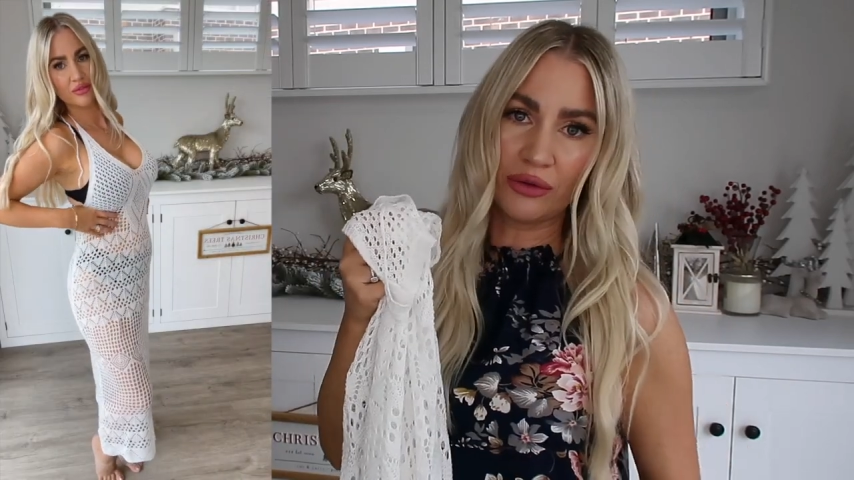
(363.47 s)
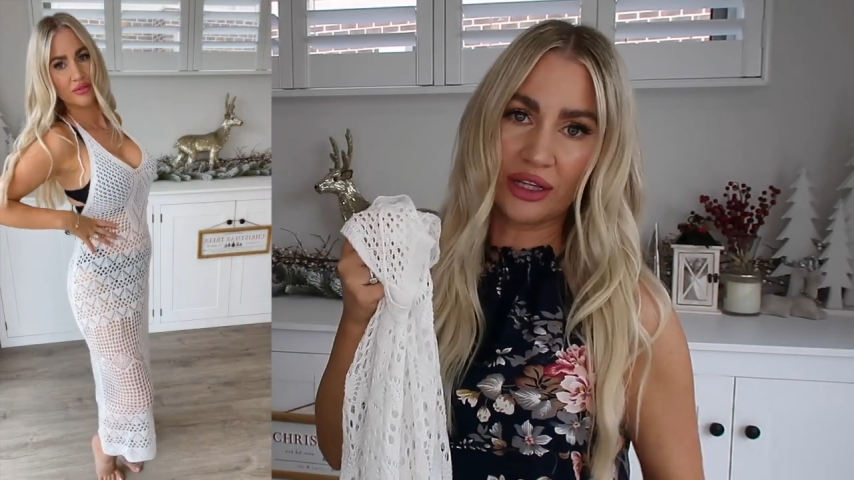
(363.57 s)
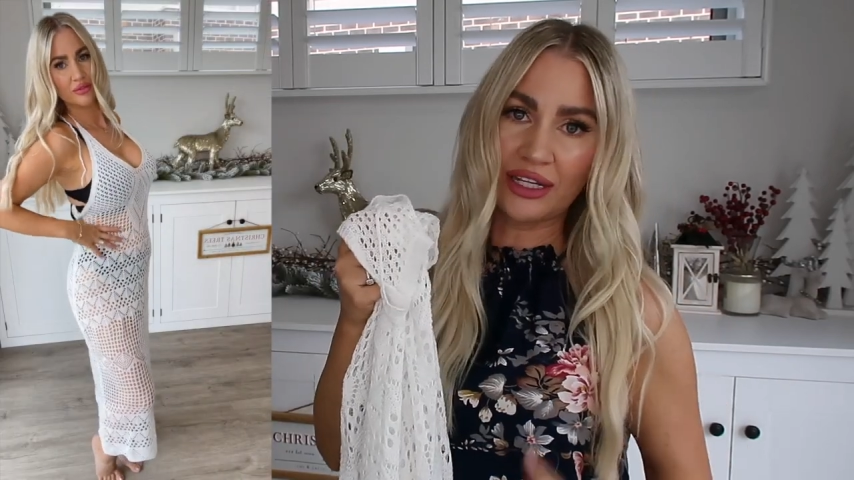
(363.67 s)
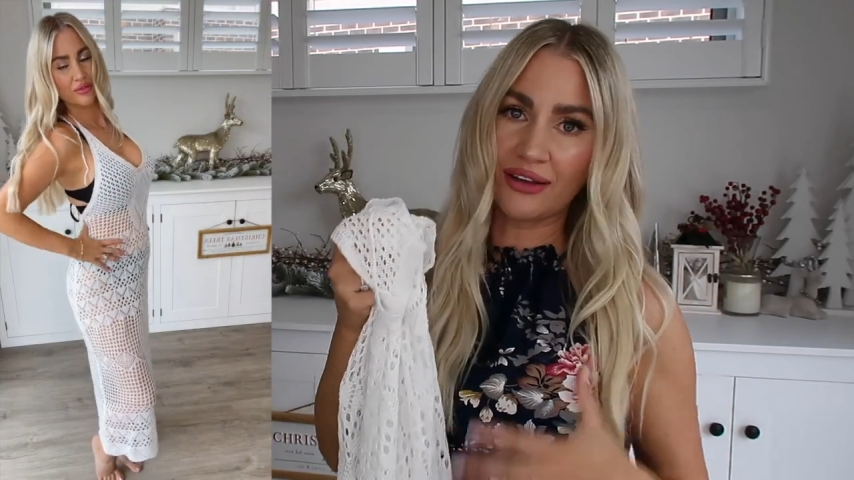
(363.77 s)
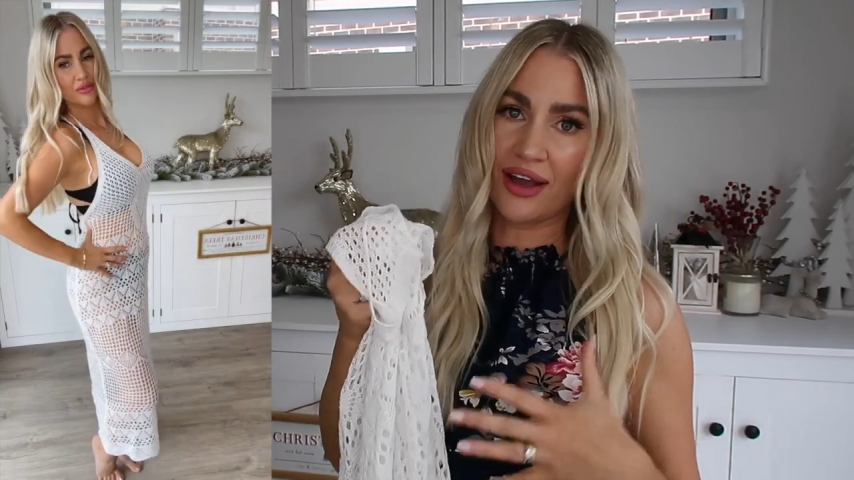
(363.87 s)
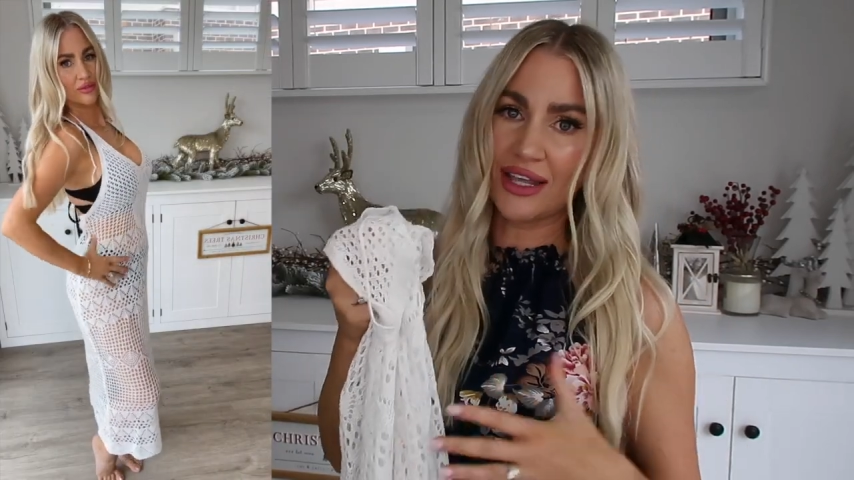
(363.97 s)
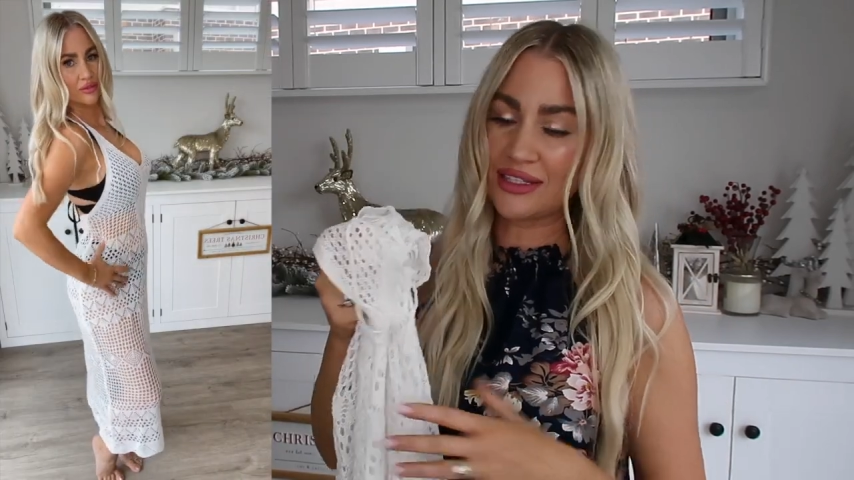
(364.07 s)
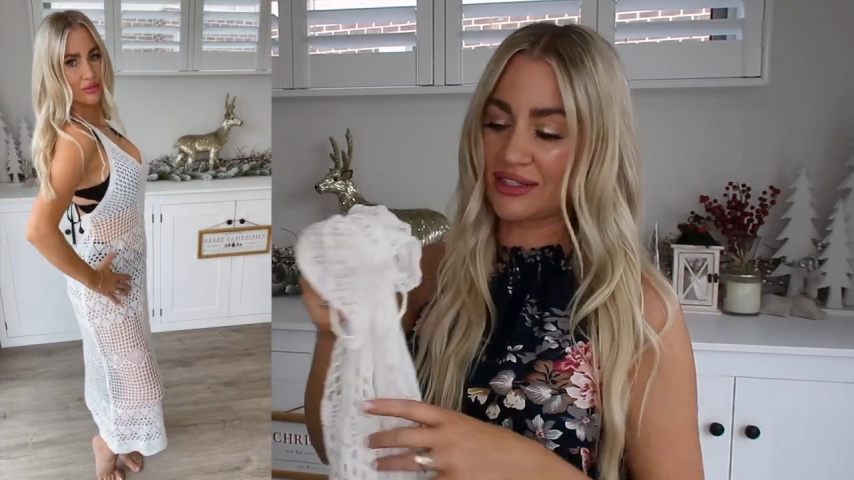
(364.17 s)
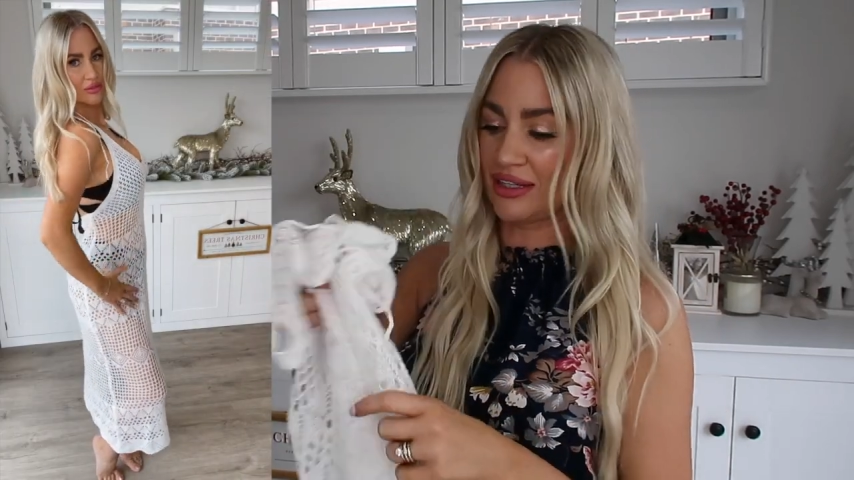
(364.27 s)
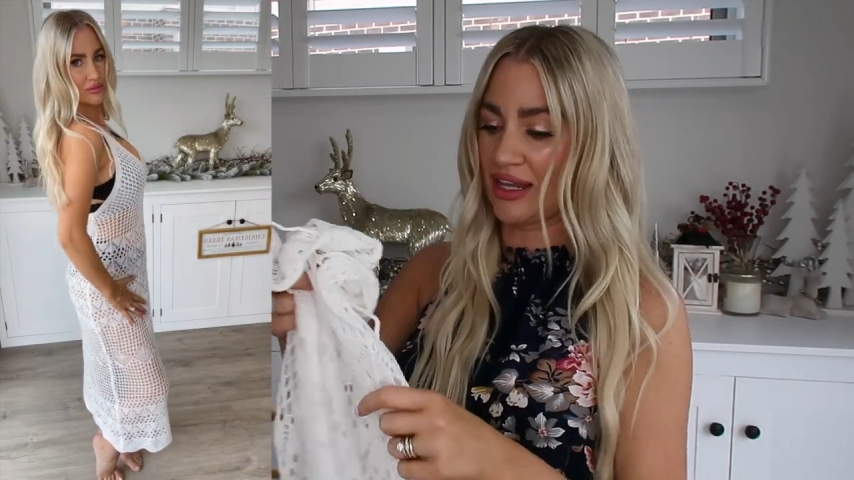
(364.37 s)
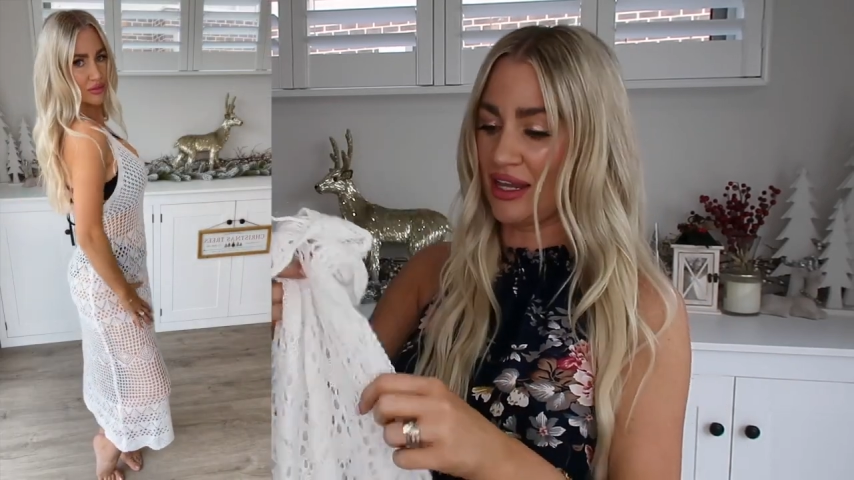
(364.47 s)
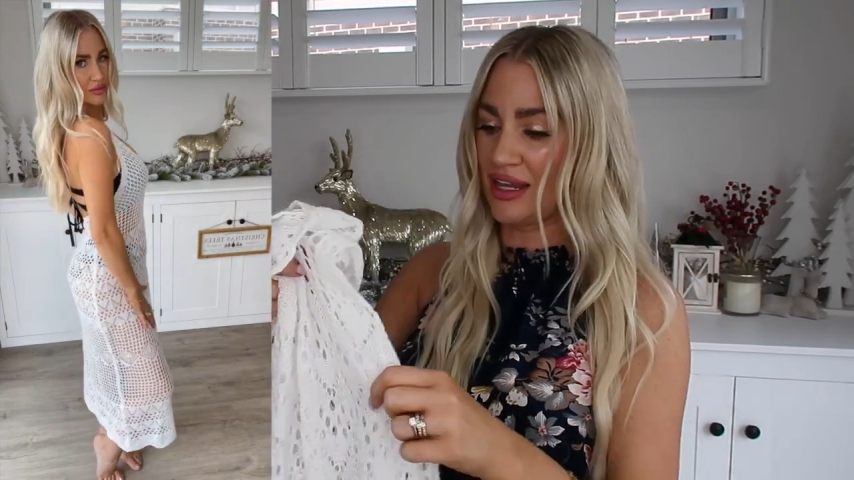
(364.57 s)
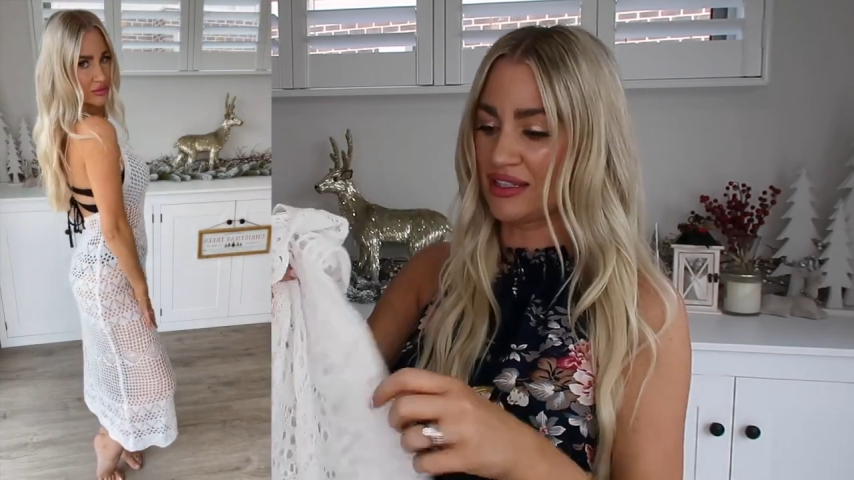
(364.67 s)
really nicely.